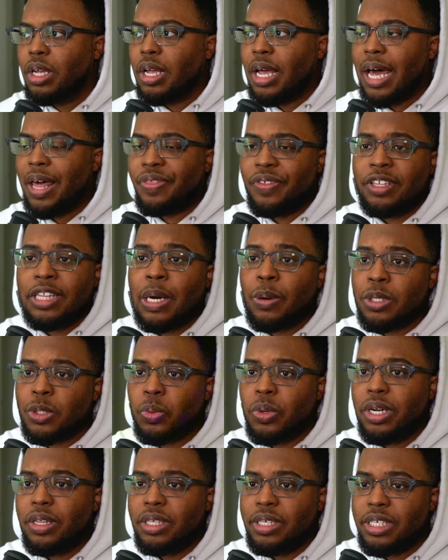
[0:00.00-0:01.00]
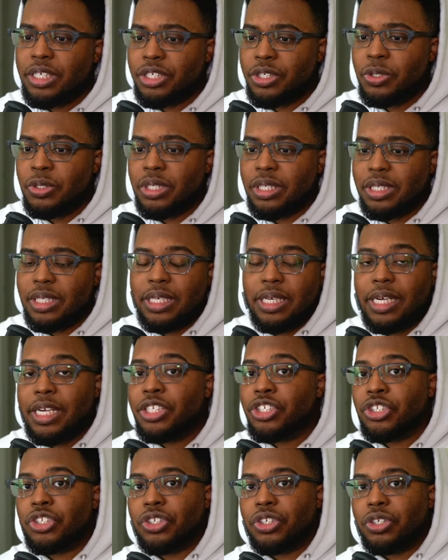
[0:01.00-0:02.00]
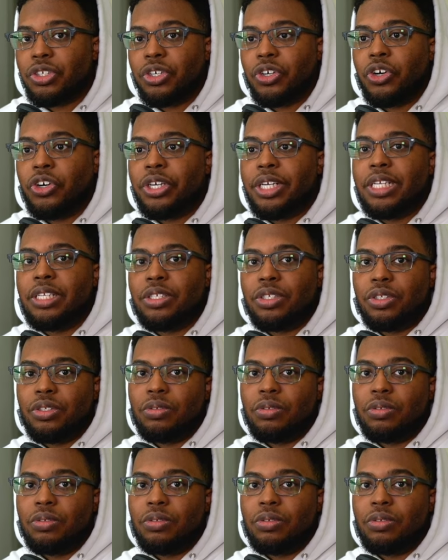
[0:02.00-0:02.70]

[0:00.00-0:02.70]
I think that was one of the issues because he, he just couldn't